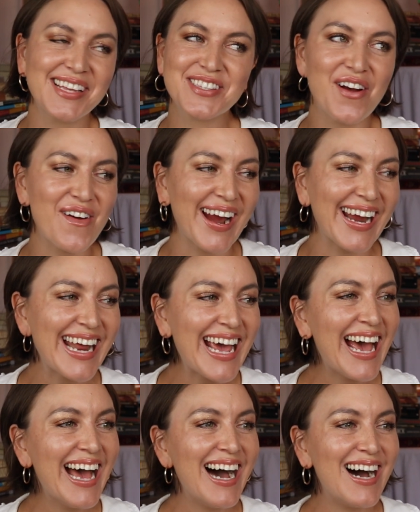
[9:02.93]
It's all right.
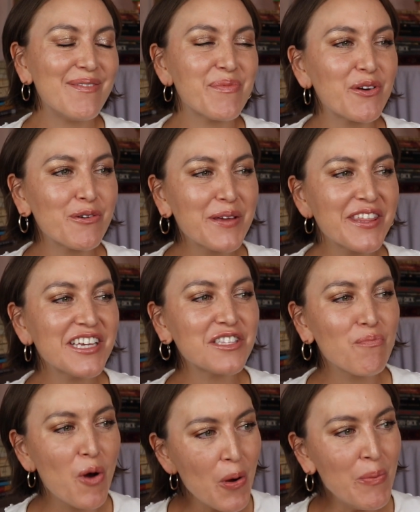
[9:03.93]
There would be these
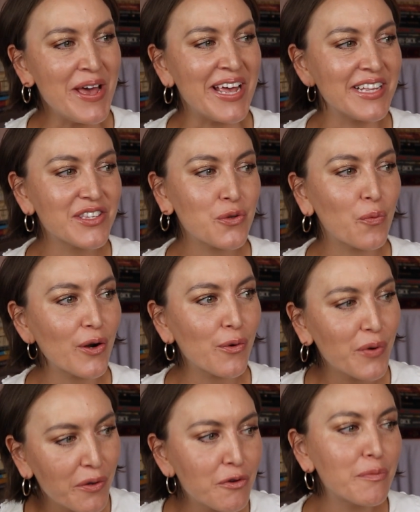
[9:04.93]
moments where
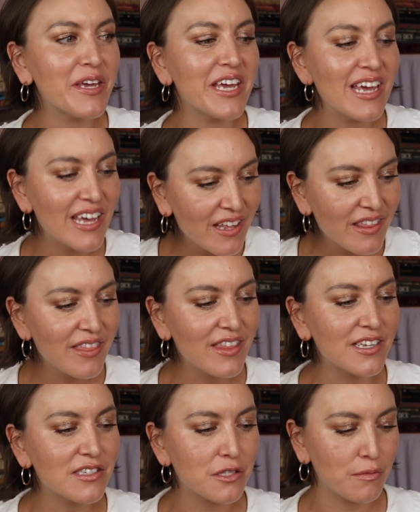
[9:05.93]
we would be in
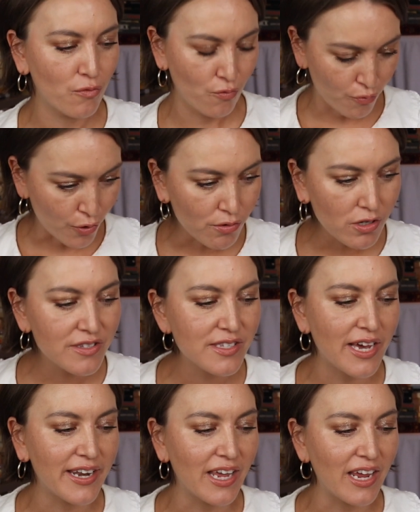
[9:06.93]
this rural
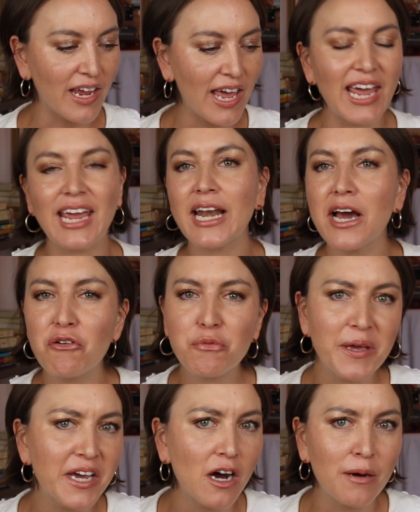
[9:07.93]
setting, hanging out with
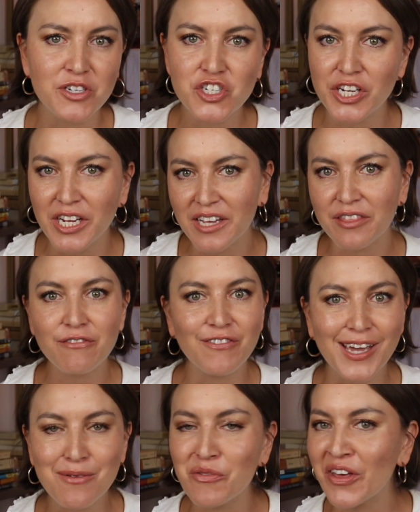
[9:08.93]
Big Amachi and the
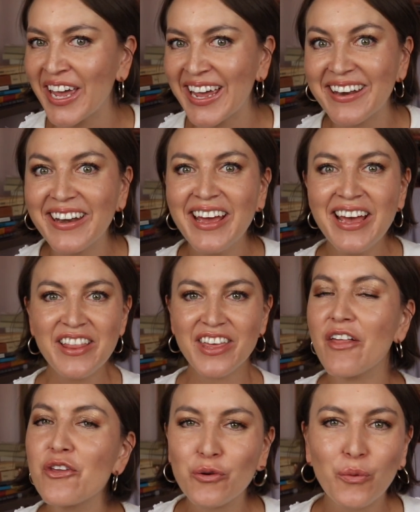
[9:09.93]
family and the
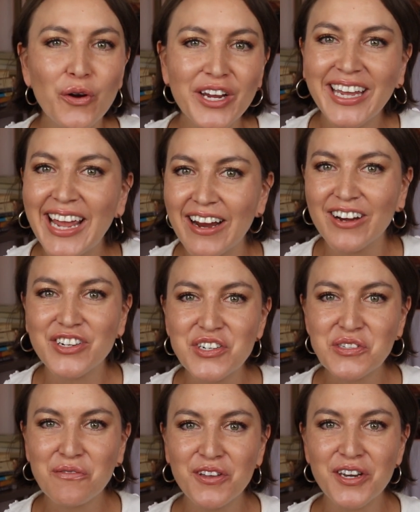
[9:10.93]
other quirky
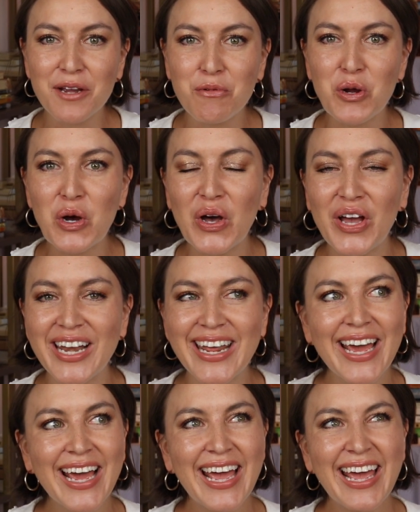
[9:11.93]
characters of the neighborhood,
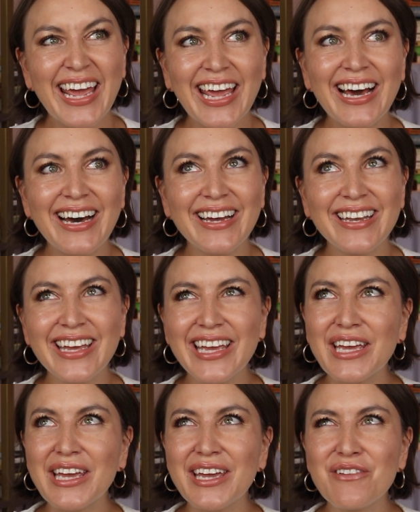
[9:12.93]
and
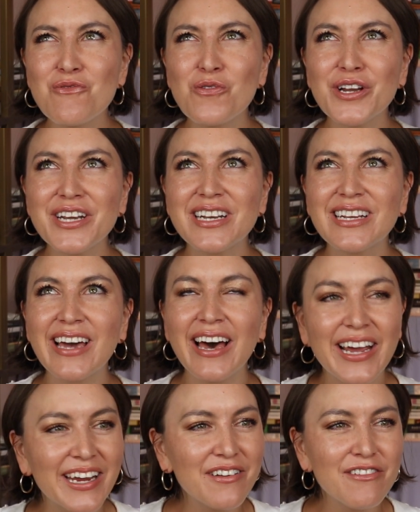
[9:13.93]
it would
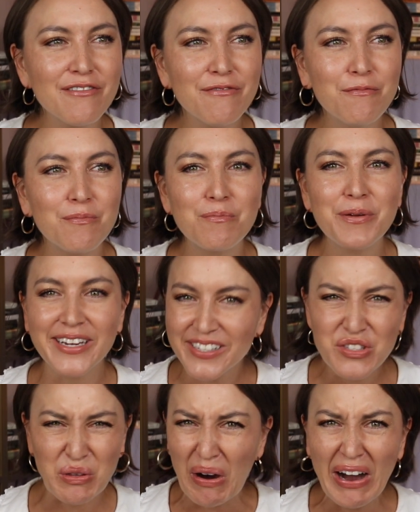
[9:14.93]
kind of be a
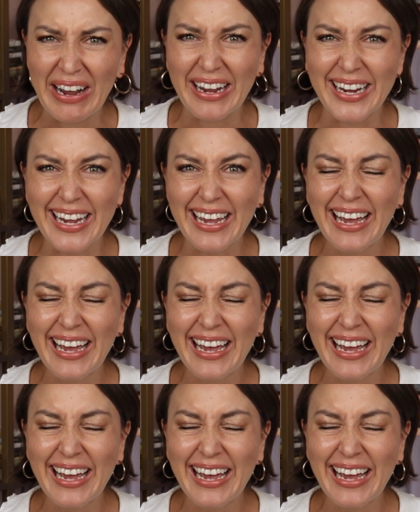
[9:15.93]
slog.